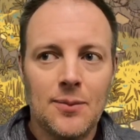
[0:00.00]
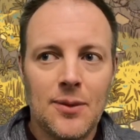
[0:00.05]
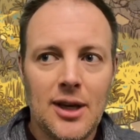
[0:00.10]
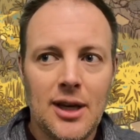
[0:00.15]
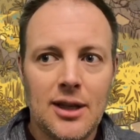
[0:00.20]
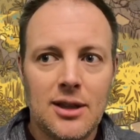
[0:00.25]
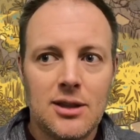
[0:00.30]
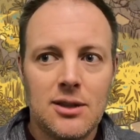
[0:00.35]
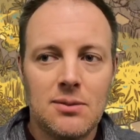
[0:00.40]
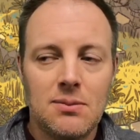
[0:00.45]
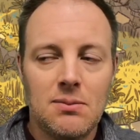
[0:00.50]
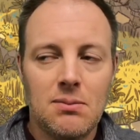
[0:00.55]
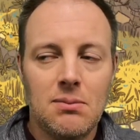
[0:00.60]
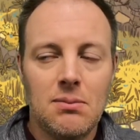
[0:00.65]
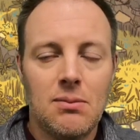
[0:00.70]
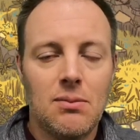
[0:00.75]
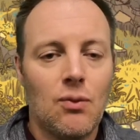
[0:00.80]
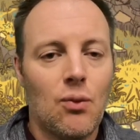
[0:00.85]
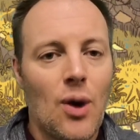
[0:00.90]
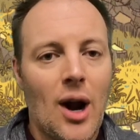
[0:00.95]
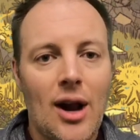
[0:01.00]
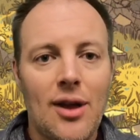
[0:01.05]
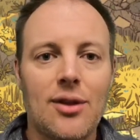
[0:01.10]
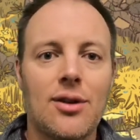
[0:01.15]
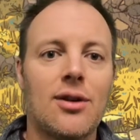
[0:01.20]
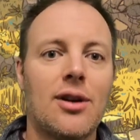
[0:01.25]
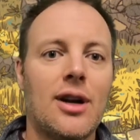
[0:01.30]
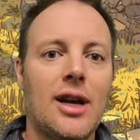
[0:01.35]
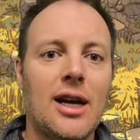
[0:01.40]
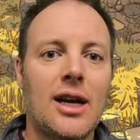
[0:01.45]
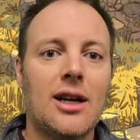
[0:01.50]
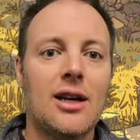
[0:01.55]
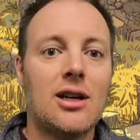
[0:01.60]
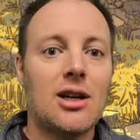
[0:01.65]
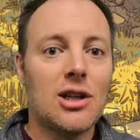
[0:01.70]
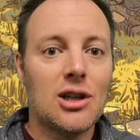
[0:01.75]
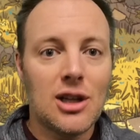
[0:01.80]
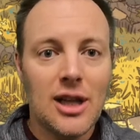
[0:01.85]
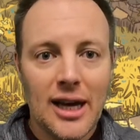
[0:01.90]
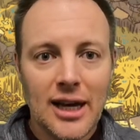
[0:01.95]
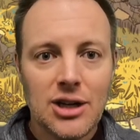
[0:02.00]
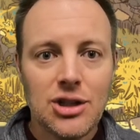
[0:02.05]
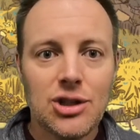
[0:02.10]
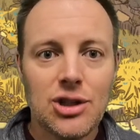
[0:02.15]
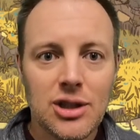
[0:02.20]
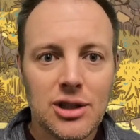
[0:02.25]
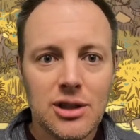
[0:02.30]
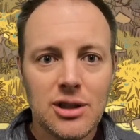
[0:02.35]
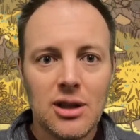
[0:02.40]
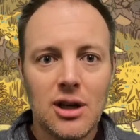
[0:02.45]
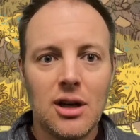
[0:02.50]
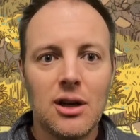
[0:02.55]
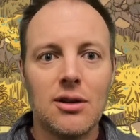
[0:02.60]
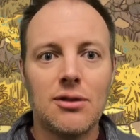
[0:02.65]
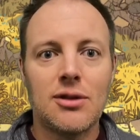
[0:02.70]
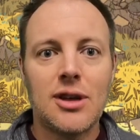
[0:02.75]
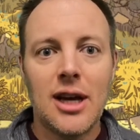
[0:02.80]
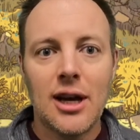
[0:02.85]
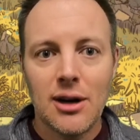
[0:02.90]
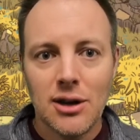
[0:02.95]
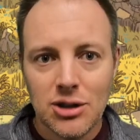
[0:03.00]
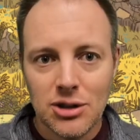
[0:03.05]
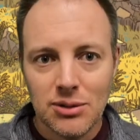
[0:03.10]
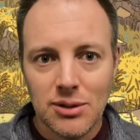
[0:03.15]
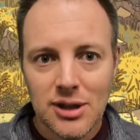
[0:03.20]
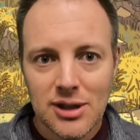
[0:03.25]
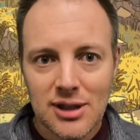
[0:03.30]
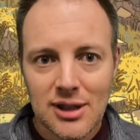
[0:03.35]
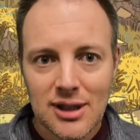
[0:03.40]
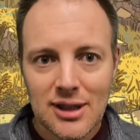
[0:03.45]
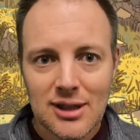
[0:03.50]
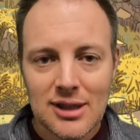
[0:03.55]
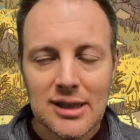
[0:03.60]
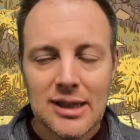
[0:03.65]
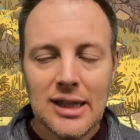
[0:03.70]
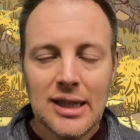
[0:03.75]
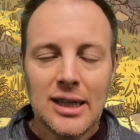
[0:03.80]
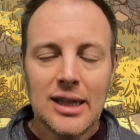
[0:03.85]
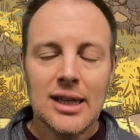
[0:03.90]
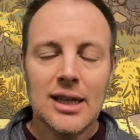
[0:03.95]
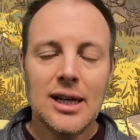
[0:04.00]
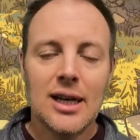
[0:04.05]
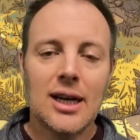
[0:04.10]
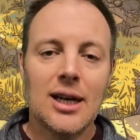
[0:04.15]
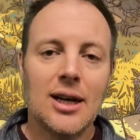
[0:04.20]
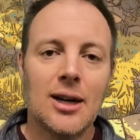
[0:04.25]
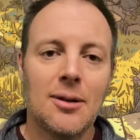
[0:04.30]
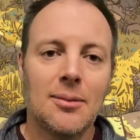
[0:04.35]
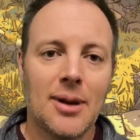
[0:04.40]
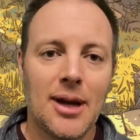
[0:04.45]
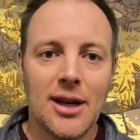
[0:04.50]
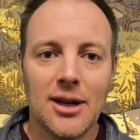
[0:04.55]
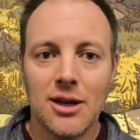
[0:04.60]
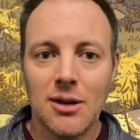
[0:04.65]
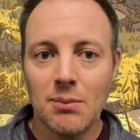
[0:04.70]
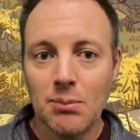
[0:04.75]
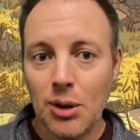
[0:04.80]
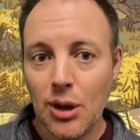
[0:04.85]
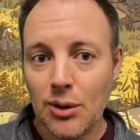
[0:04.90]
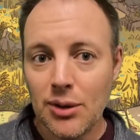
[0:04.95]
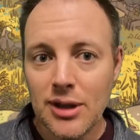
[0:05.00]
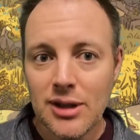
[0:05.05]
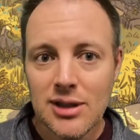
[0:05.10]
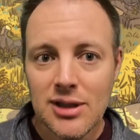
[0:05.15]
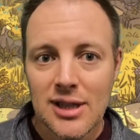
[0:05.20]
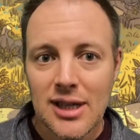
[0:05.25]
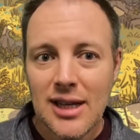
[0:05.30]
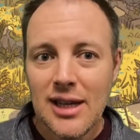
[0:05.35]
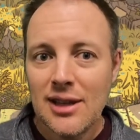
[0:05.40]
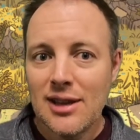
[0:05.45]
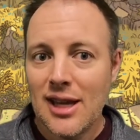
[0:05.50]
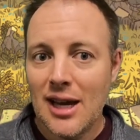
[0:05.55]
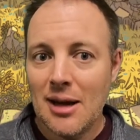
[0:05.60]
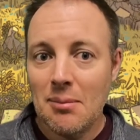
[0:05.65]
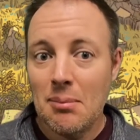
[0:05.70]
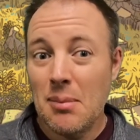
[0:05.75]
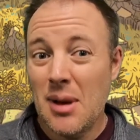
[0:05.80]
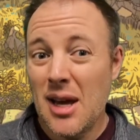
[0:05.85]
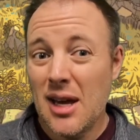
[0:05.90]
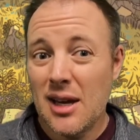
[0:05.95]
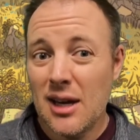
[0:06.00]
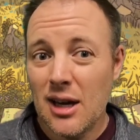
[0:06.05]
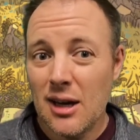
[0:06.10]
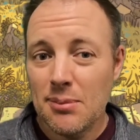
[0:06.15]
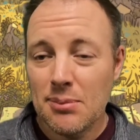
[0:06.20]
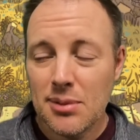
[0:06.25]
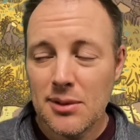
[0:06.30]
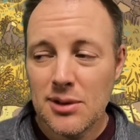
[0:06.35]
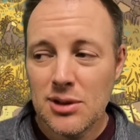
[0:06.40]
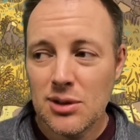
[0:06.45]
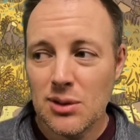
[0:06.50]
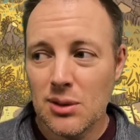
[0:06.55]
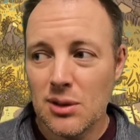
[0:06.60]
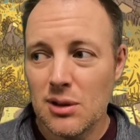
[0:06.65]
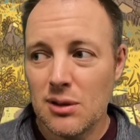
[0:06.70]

It's rather a collection of characteristics and components that make up sort